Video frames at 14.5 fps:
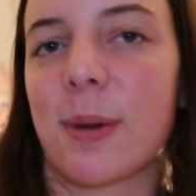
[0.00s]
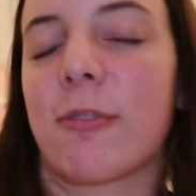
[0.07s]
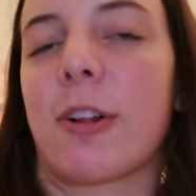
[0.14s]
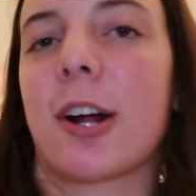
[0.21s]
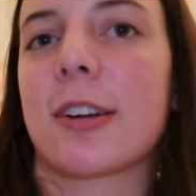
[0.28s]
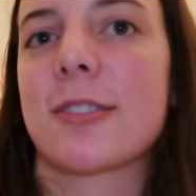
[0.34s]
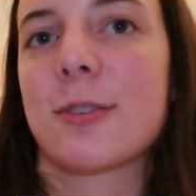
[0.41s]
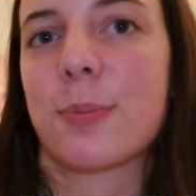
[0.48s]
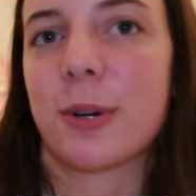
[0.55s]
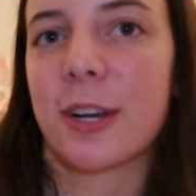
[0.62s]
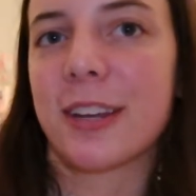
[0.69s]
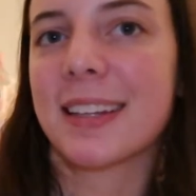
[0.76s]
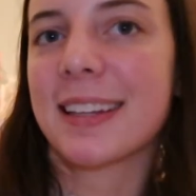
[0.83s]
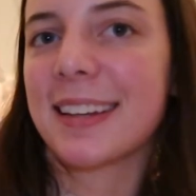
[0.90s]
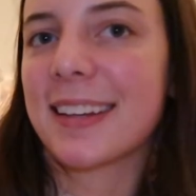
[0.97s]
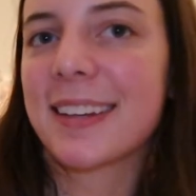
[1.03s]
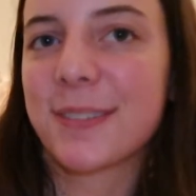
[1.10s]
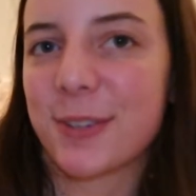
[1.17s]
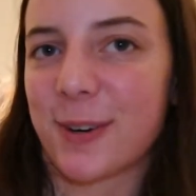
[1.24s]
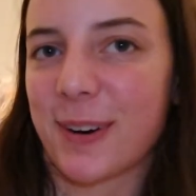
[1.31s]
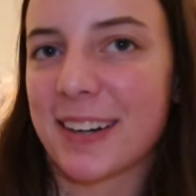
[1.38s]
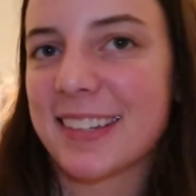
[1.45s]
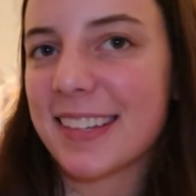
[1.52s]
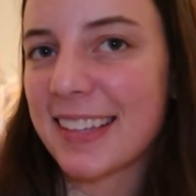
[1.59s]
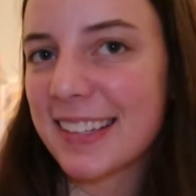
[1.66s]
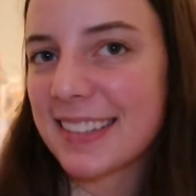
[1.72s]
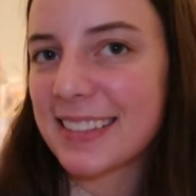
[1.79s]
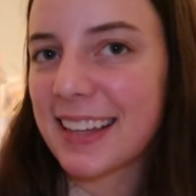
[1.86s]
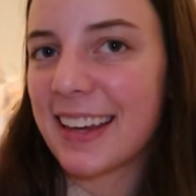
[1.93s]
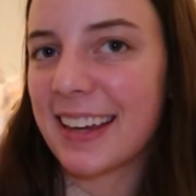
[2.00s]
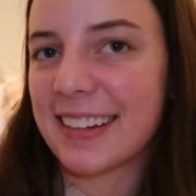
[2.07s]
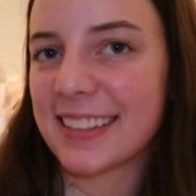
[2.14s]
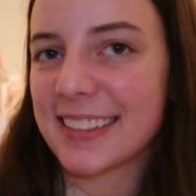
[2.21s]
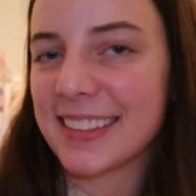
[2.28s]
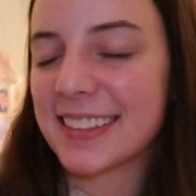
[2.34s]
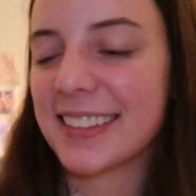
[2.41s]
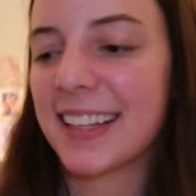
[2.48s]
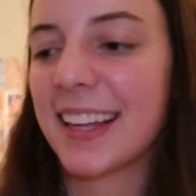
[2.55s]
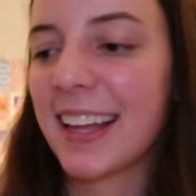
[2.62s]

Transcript: my vlog. So Brie, if you're watching this, hey girl.